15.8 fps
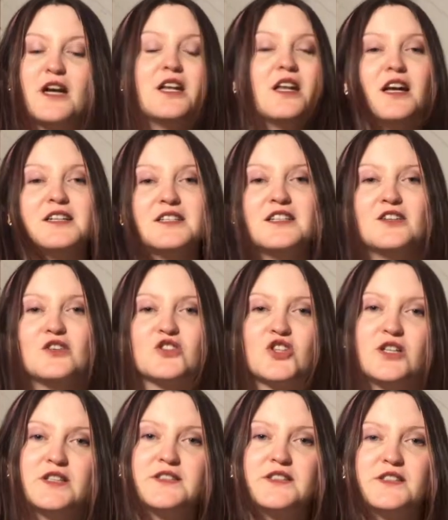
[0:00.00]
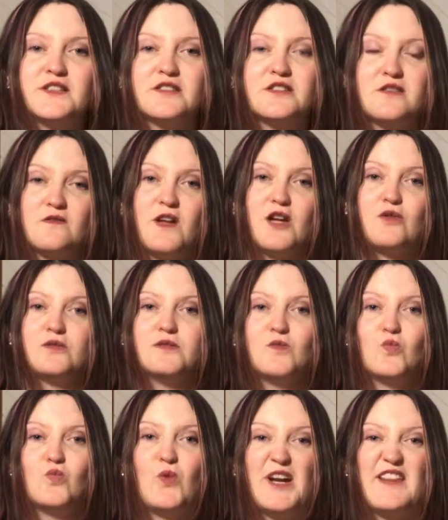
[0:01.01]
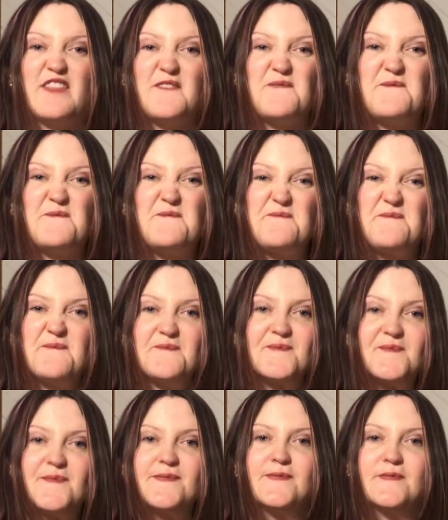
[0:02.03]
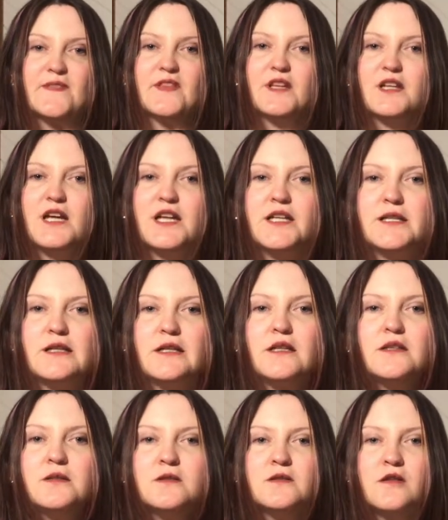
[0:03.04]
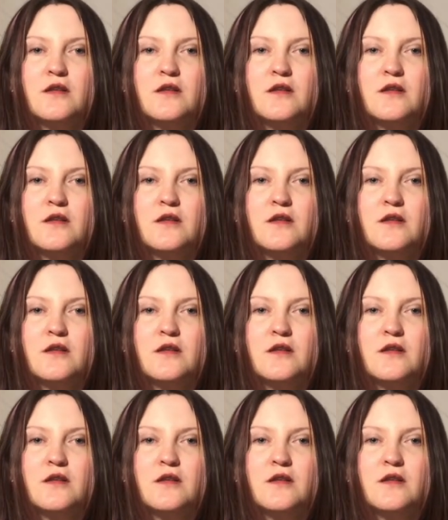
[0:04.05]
I liked Neon Genesis until they wrecked the ending.